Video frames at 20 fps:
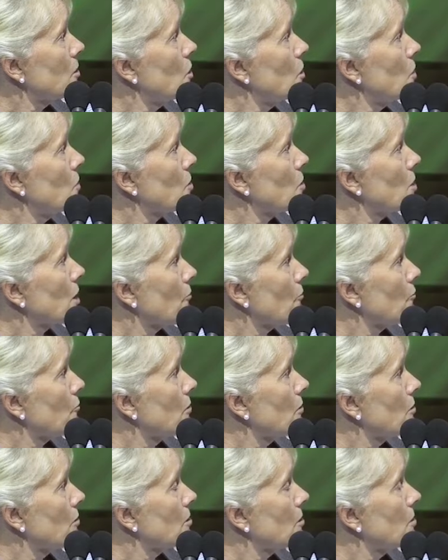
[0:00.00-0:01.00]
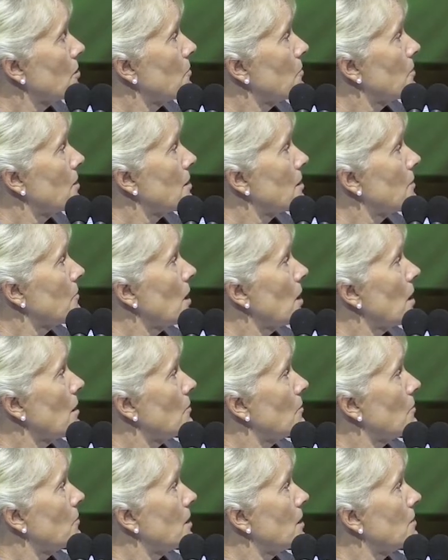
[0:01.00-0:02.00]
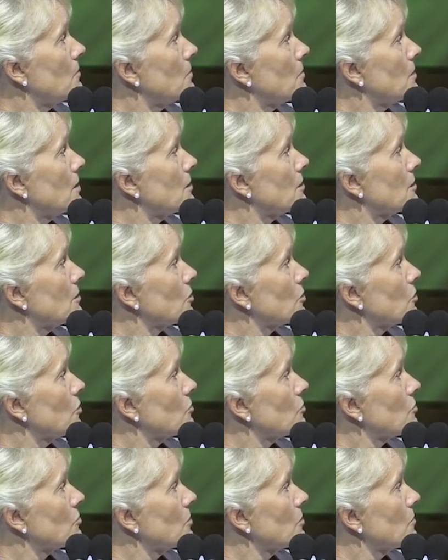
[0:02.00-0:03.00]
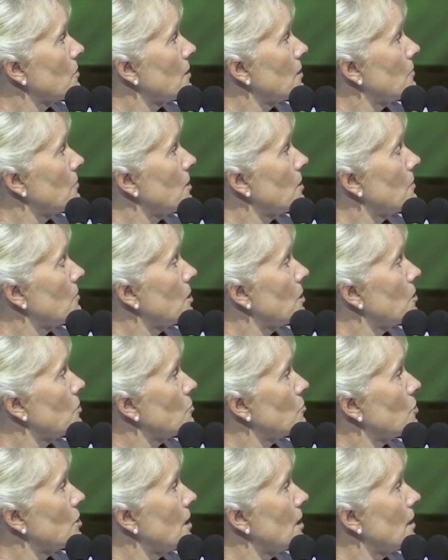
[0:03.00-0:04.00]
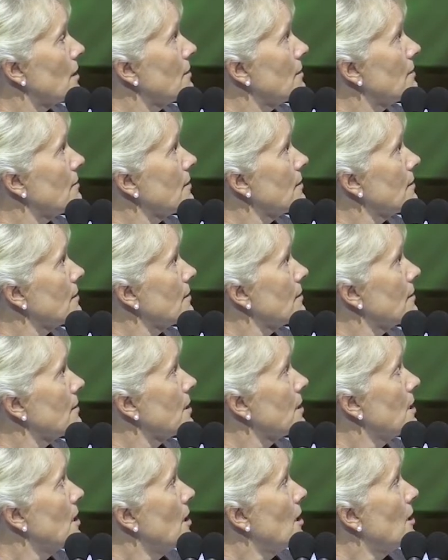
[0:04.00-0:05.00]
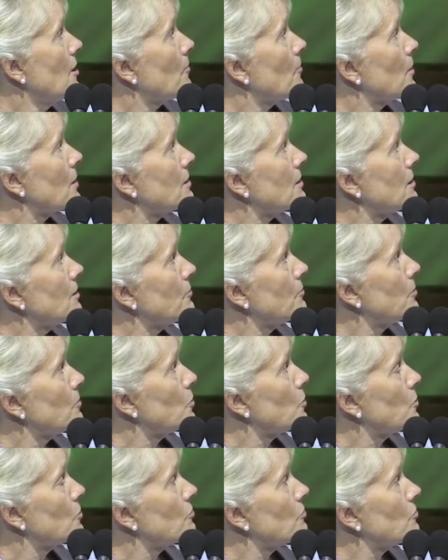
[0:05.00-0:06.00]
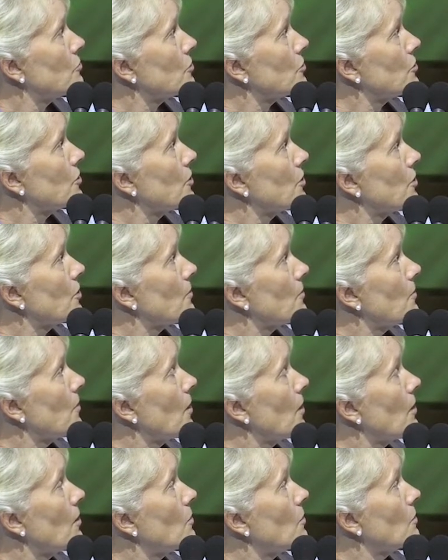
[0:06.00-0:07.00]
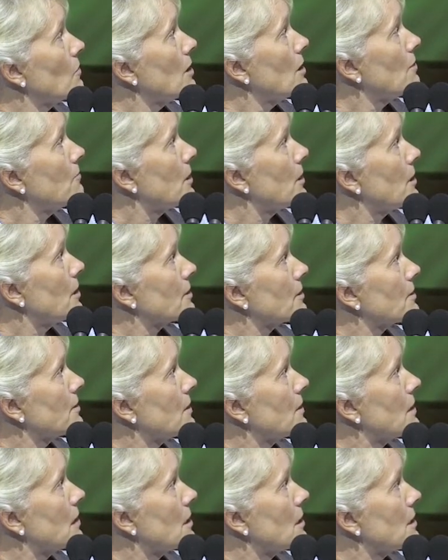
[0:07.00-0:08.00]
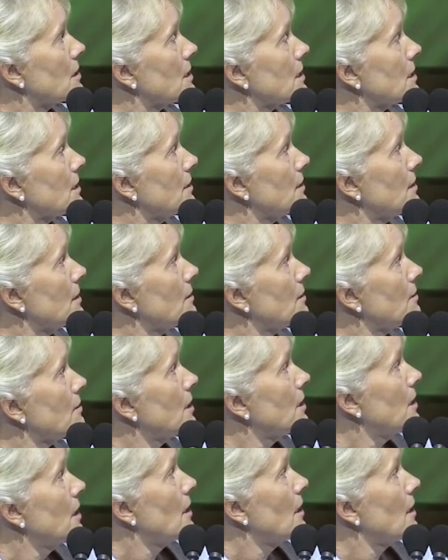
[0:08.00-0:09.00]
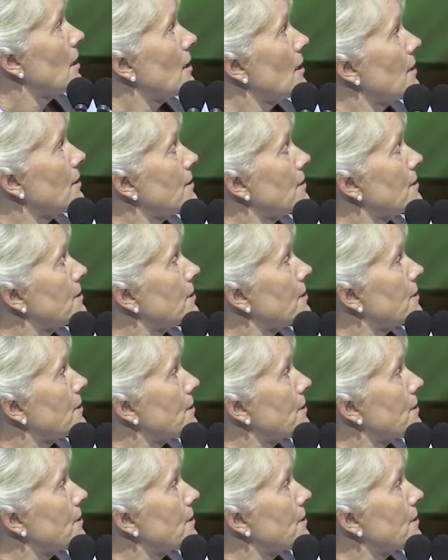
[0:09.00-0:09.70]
no scaffold, this is the control, we don't see anything here. But if we put only bioactive glass here, and